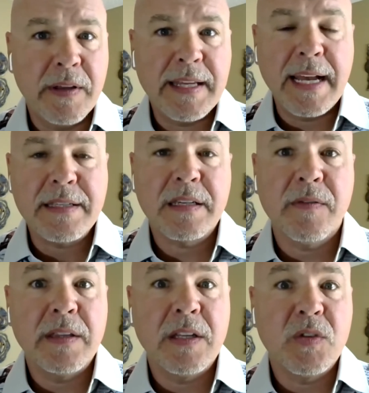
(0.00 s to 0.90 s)
fantastic
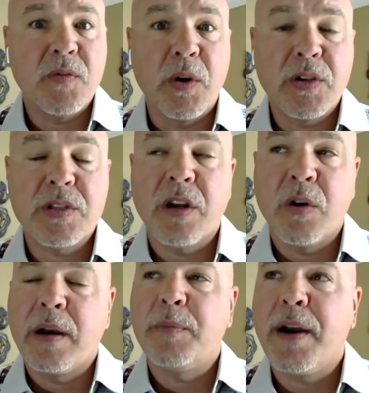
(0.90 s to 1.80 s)
event that's focused
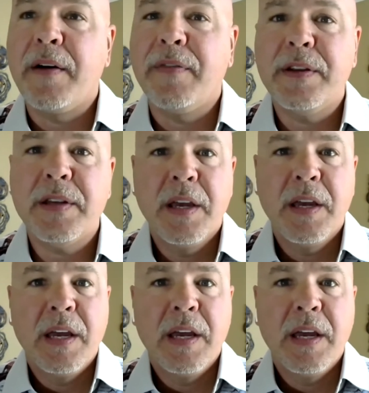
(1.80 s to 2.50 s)
around profit.